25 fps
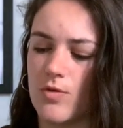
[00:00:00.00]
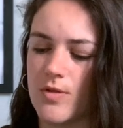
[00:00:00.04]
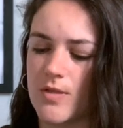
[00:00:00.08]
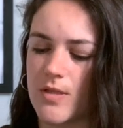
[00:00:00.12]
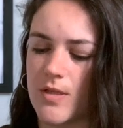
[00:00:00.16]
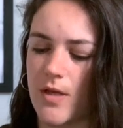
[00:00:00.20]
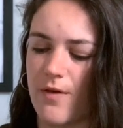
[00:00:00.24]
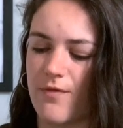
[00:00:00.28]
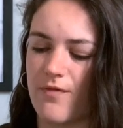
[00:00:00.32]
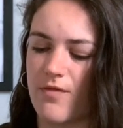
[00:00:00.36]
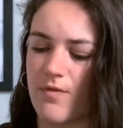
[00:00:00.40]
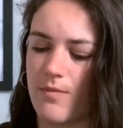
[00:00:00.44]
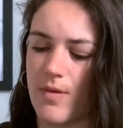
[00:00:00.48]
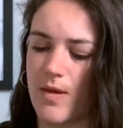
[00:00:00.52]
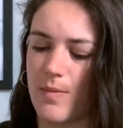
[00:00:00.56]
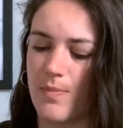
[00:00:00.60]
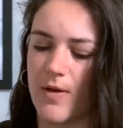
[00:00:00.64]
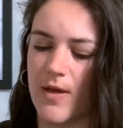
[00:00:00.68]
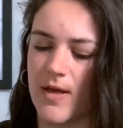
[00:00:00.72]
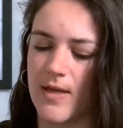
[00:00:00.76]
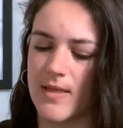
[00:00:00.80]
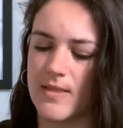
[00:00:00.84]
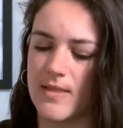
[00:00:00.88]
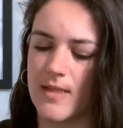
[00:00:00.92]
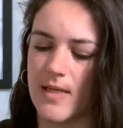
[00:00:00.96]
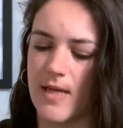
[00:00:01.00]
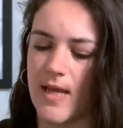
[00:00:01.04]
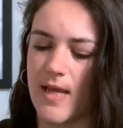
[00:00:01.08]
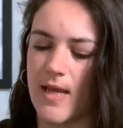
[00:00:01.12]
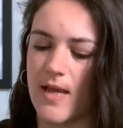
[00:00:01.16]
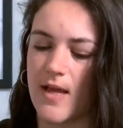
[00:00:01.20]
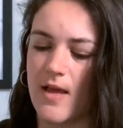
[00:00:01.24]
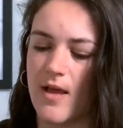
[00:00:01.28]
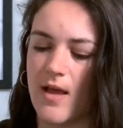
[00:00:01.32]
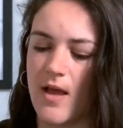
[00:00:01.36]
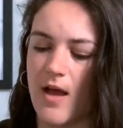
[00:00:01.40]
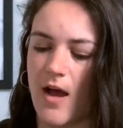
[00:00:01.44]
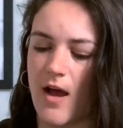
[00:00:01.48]
So for me personally,
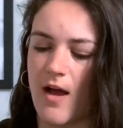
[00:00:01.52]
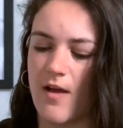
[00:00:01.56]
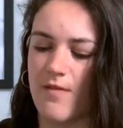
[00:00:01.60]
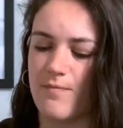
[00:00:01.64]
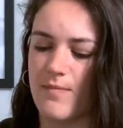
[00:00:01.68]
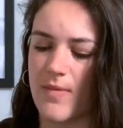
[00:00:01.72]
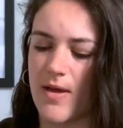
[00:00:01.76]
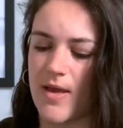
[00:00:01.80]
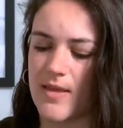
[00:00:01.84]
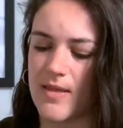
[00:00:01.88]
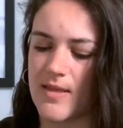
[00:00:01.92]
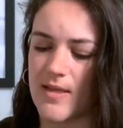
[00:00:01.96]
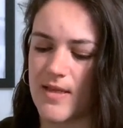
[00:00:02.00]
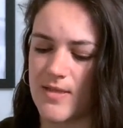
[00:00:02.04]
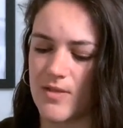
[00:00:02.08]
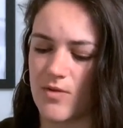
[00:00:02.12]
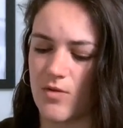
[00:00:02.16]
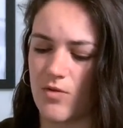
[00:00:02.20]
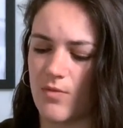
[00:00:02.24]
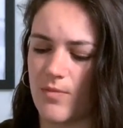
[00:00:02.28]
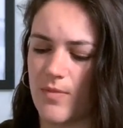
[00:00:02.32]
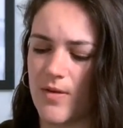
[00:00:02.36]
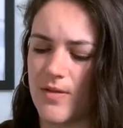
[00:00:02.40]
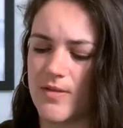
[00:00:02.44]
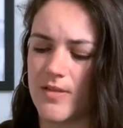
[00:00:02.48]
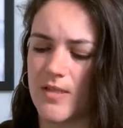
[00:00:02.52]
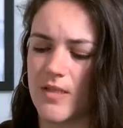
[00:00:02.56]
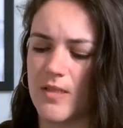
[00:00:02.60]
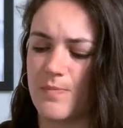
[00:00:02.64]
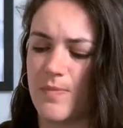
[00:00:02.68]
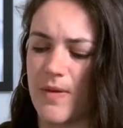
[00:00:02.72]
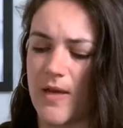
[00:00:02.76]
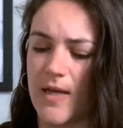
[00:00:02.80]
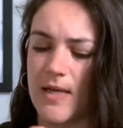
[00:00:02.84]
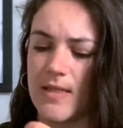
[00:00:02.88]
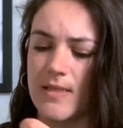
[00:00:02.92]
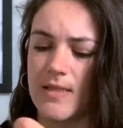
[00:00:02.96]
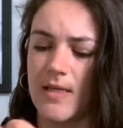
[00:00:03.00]
I've made this almost as
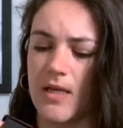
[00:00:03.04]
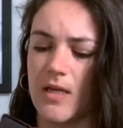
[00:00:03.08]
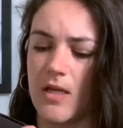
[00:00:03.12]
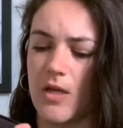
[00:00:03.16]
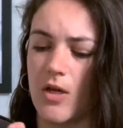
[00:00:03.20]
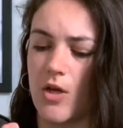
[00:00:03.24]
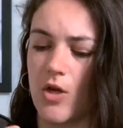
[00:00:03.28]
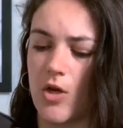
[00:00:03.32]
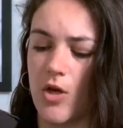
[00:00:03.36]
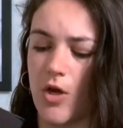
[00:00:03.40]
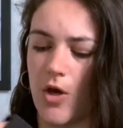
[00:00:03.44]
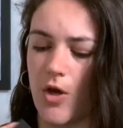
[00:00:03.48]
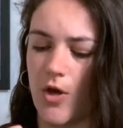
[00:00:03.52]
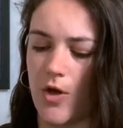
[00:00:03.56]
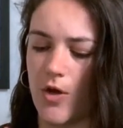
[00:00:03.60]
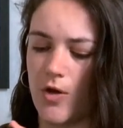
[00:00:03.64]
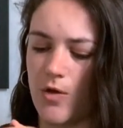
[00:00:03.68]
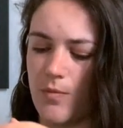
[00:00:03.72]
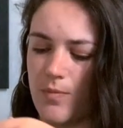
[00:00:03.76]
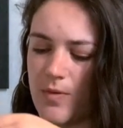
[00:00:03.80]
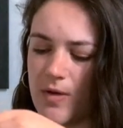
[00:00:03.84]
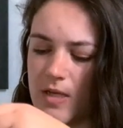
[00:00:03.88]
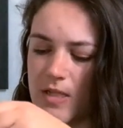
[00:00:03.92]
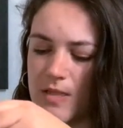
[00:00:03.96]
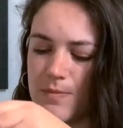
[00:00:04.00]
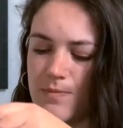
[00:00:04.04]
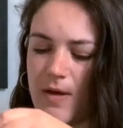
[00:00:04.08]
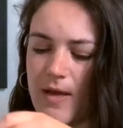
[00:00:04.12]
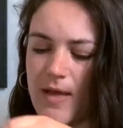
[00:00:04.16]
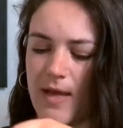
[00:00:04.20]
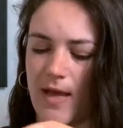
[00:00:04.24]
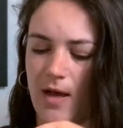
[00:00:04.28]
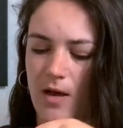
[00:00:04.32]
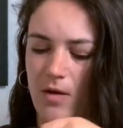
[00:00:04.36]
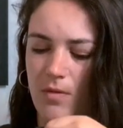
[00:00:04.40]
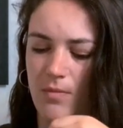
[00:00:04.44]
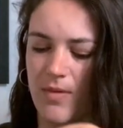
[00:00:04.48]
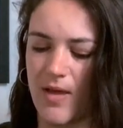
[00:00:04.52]
big as it can go, because my
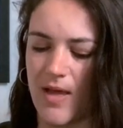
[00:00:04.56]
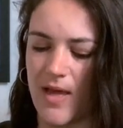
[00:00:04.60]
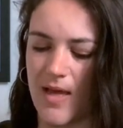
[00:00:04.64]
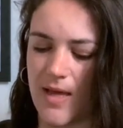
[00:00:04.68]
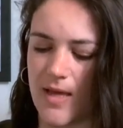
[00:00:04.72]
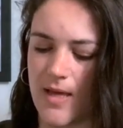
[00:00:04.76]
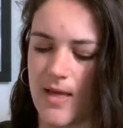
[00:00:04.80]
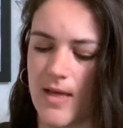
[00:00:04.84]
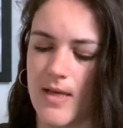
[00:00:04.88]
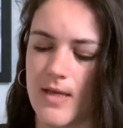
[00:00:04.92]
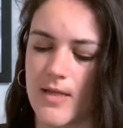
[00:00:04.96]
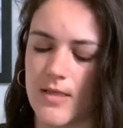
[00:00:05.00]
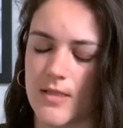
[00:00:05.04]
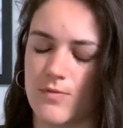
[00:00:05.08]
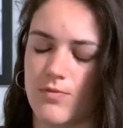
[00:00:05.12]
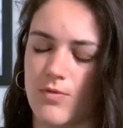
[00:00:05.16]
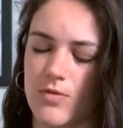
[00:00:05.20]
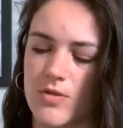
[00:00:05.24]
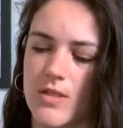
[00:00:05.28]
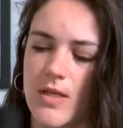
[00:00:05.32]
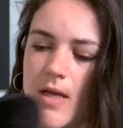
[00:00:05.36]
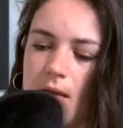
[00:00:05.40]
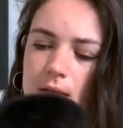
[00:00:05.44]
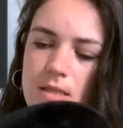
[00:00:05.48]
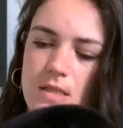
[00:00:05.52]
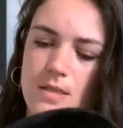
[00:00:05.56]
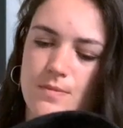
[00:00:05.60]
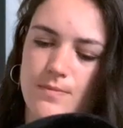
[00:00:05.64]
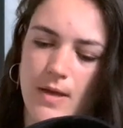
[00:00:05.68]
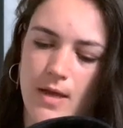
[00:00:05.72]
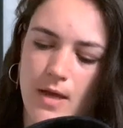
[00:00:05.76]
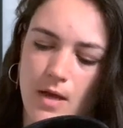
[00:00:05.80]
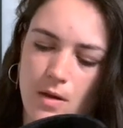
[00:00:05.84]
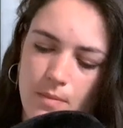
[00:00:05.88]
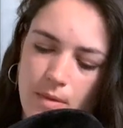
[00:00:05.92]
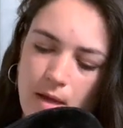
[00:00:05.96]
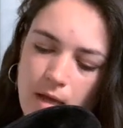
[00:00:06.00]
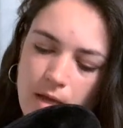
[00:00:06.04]
helmet is, what size is my
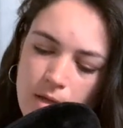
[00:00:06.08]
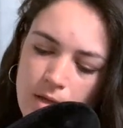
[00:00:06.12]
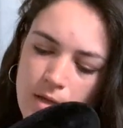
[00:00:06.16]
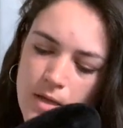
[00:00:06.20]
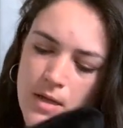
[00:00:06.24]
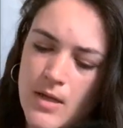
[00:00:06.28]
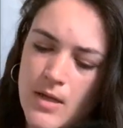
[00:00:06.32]
helmet?